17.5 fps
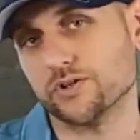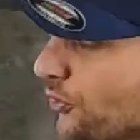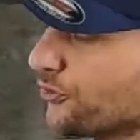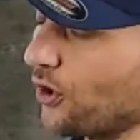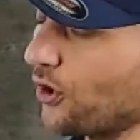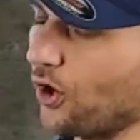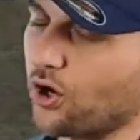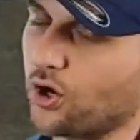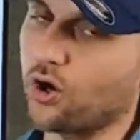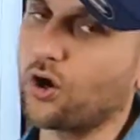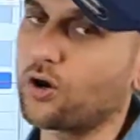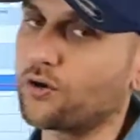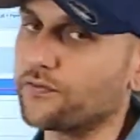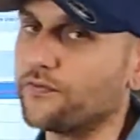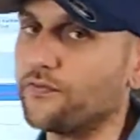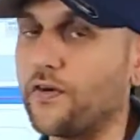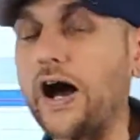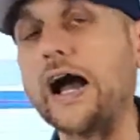Those are our
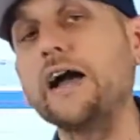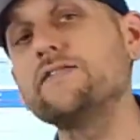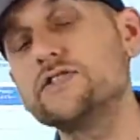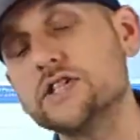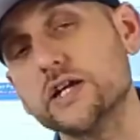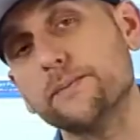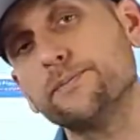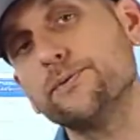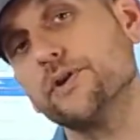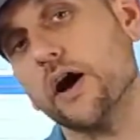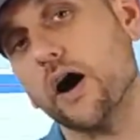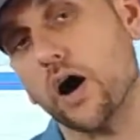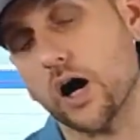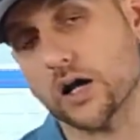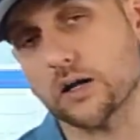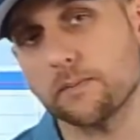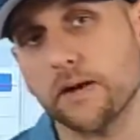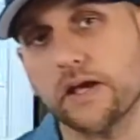5 tips to
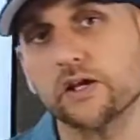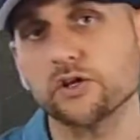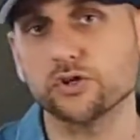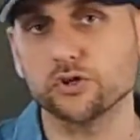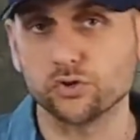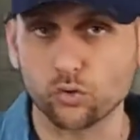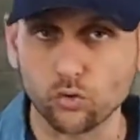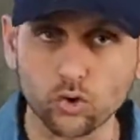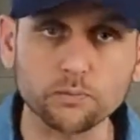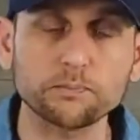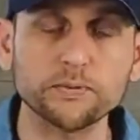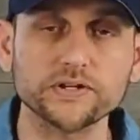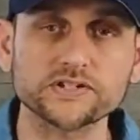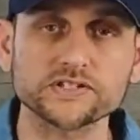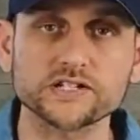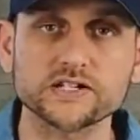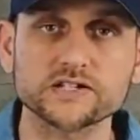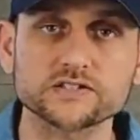automate your
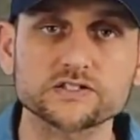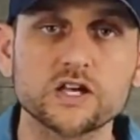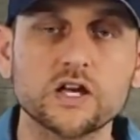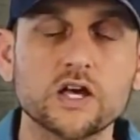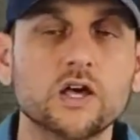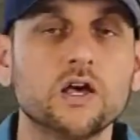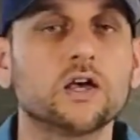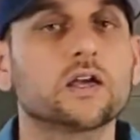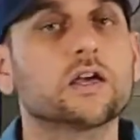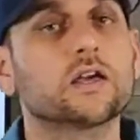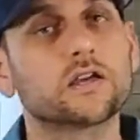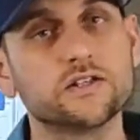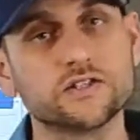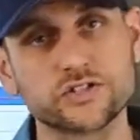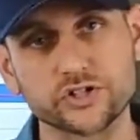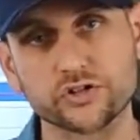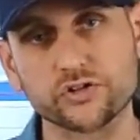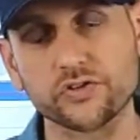business,
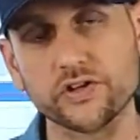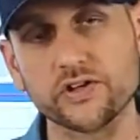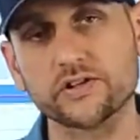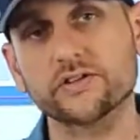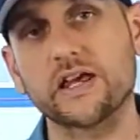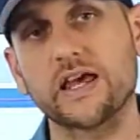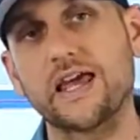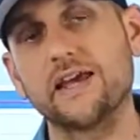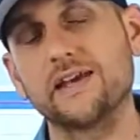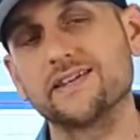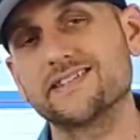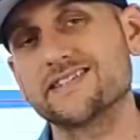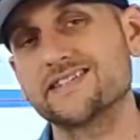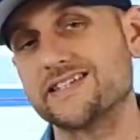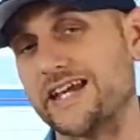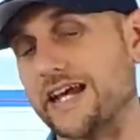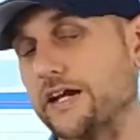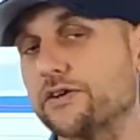Consider this a
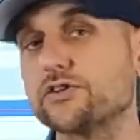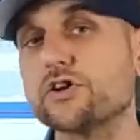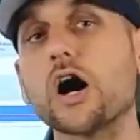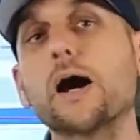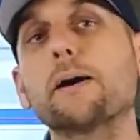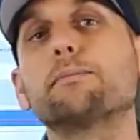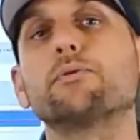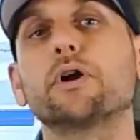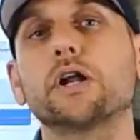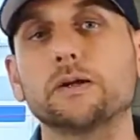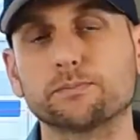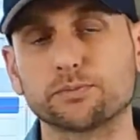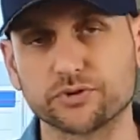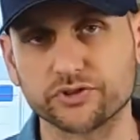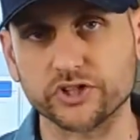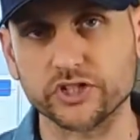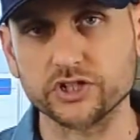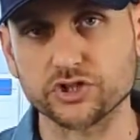standard operating
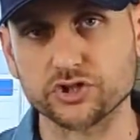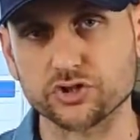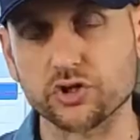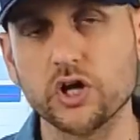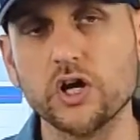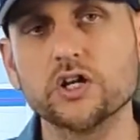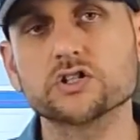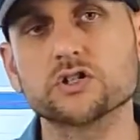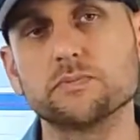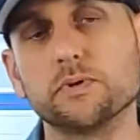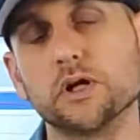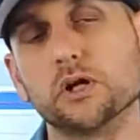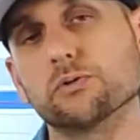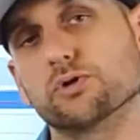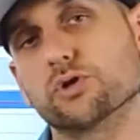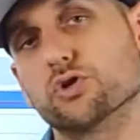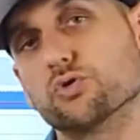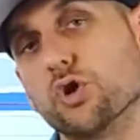procedure to be
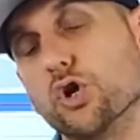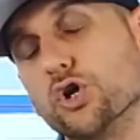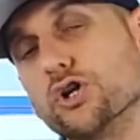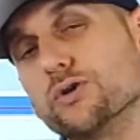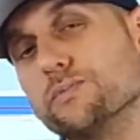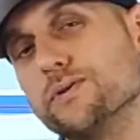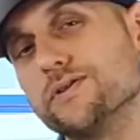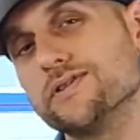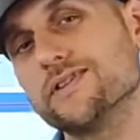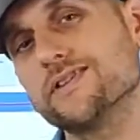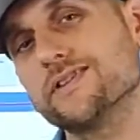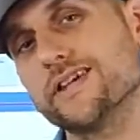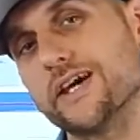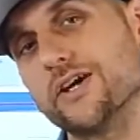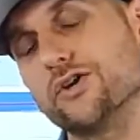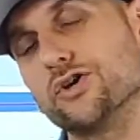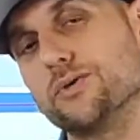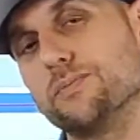able to grow your business,
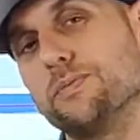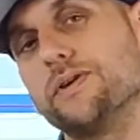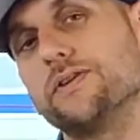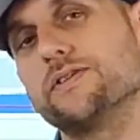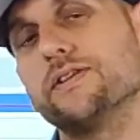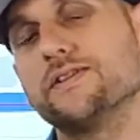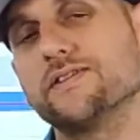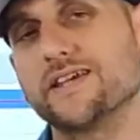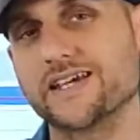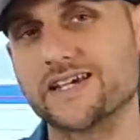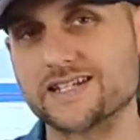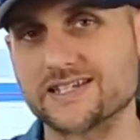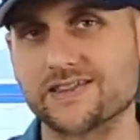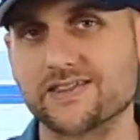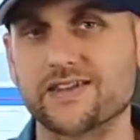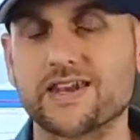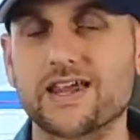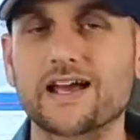scale your business, and get
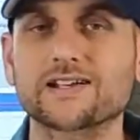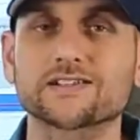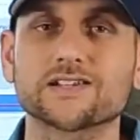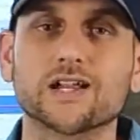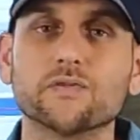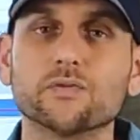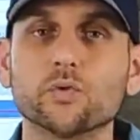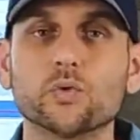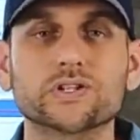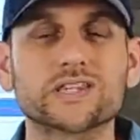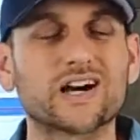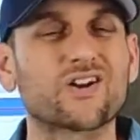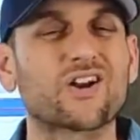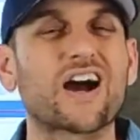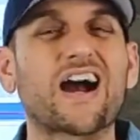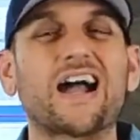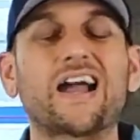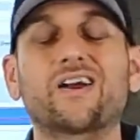to the next level
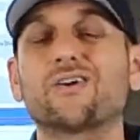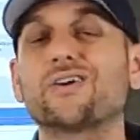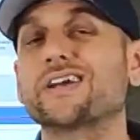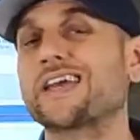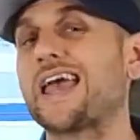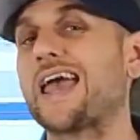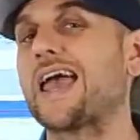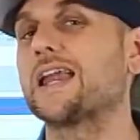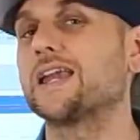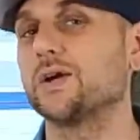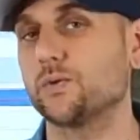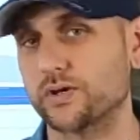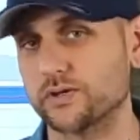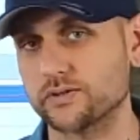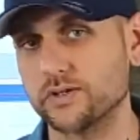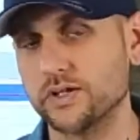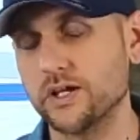without hiring anyone.